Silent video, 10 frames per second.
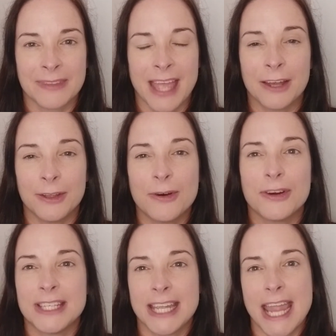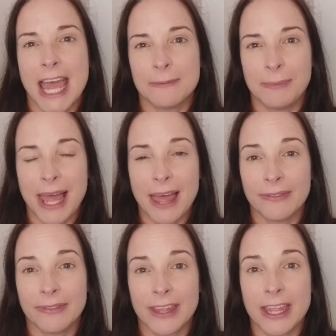And God, he had a
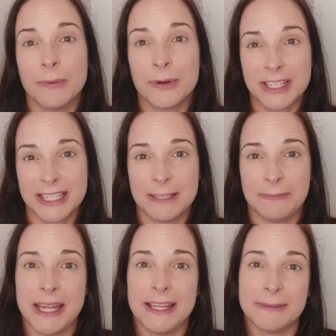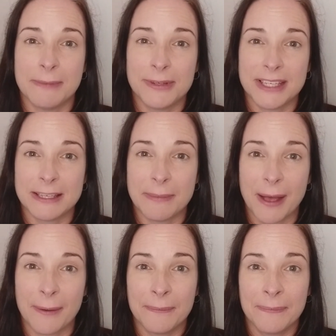plan that he wanted to speak to Moses
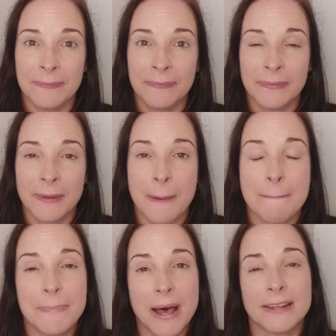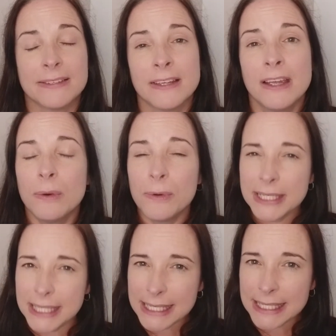about. But what is
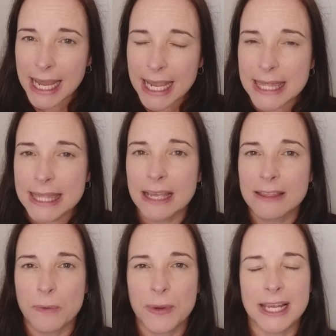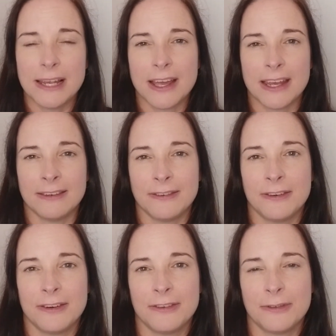the second thing that we learn
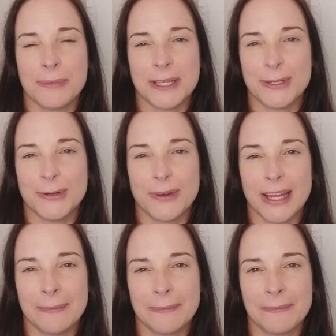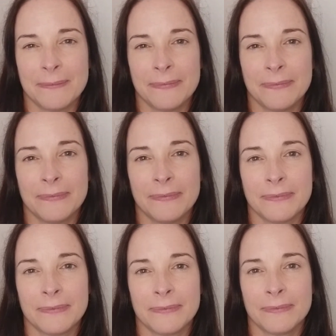from this story?
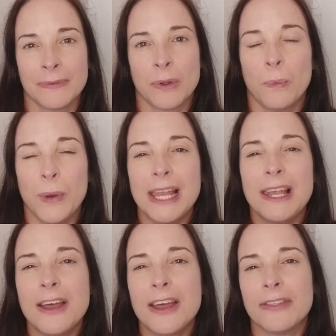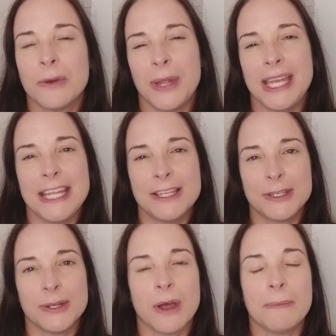We learn that we need
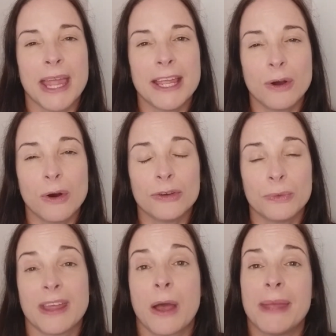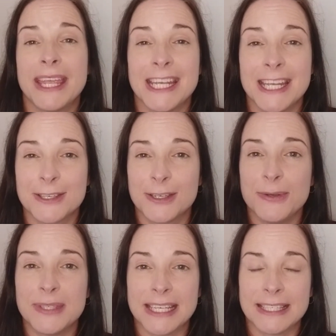to obey God without making
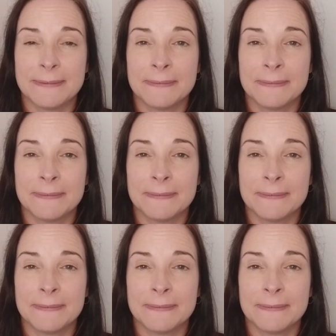excuses.